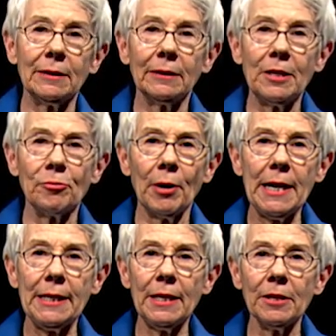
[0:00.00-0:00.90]
like
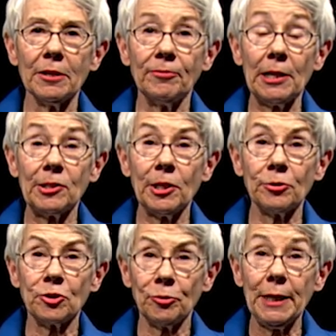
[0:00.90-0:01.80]
right here, if I stare
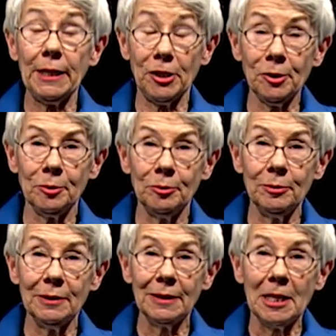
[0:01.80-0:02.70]
straight at you,
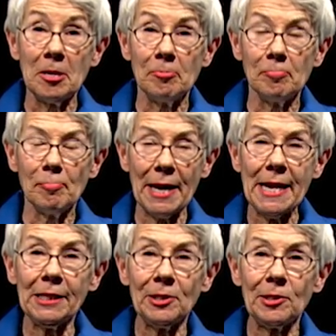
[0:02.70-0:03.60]
my
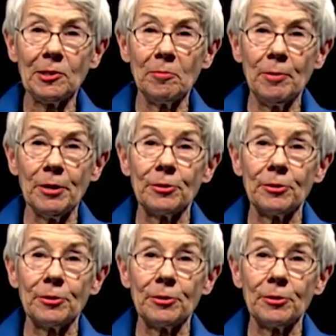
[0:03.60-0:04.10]
hands disappear.